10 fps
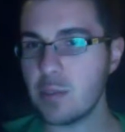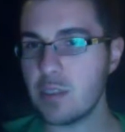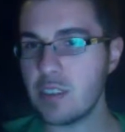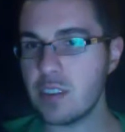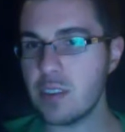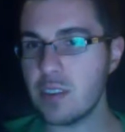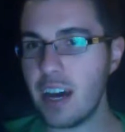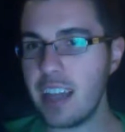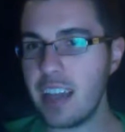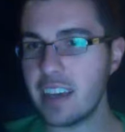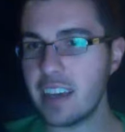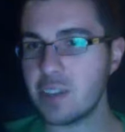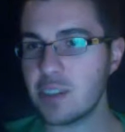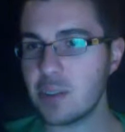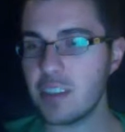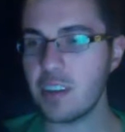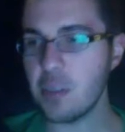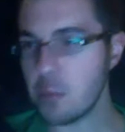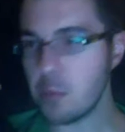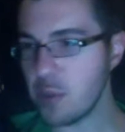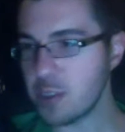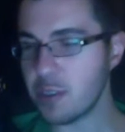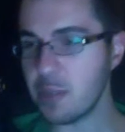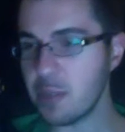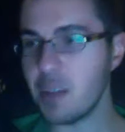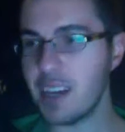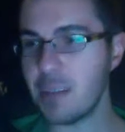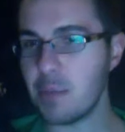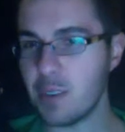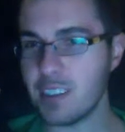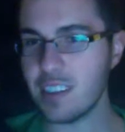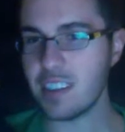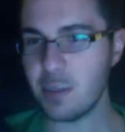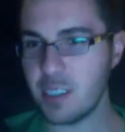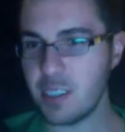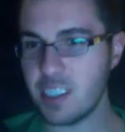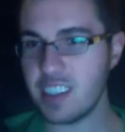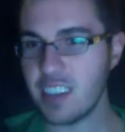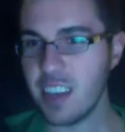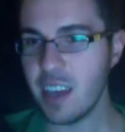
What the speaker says: so I like shorts that are a little more streamlined personally, which is